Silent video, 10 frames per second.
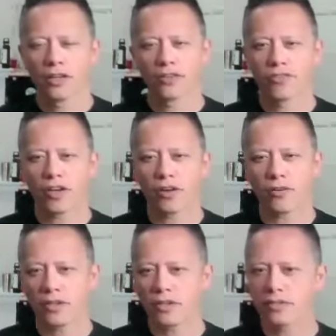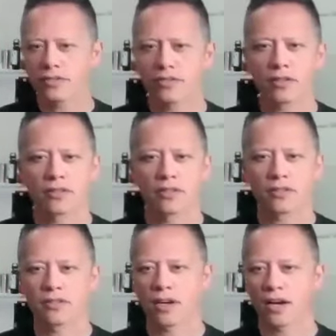there is
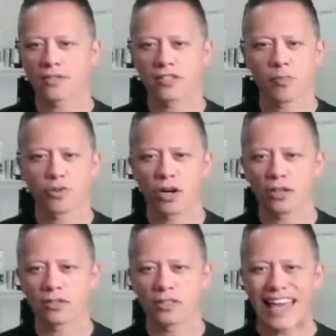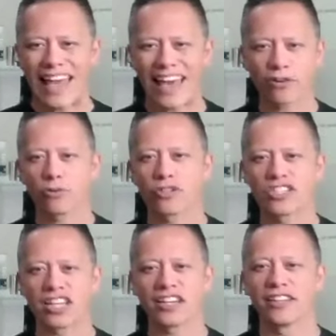this concept called the
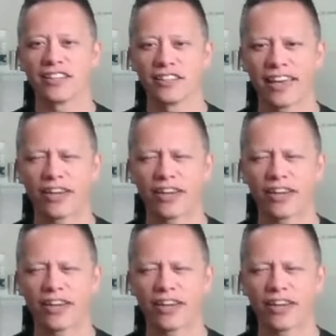heterogeneity